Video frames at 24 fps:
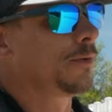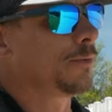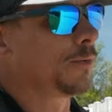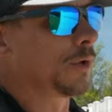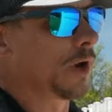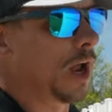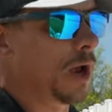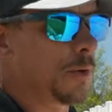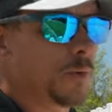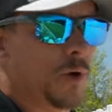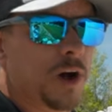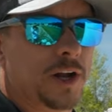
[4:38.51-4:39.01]
When
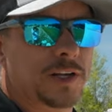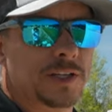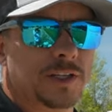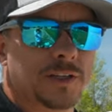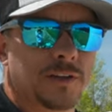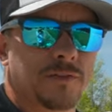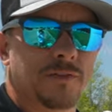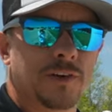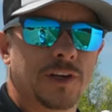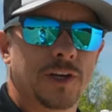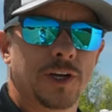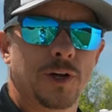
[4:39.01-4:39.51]
I watched
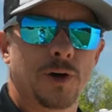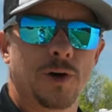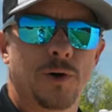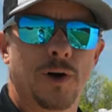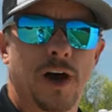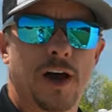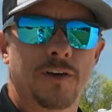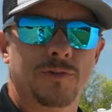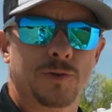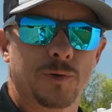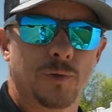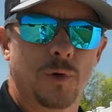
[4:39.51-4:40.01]
the video
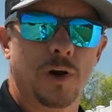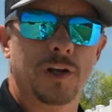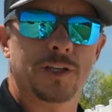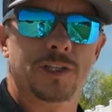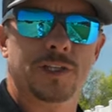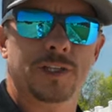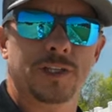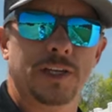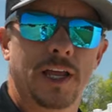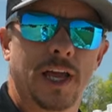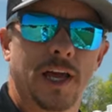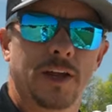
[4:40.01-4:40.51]
after
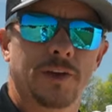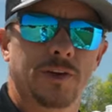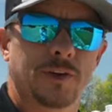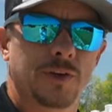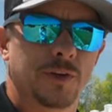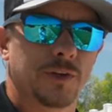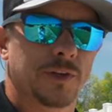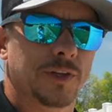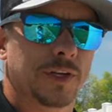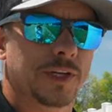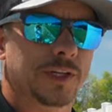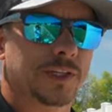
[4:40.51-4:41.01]
watching Dan
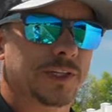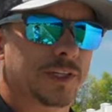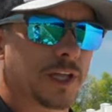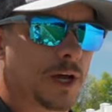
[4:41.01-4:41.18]
do this,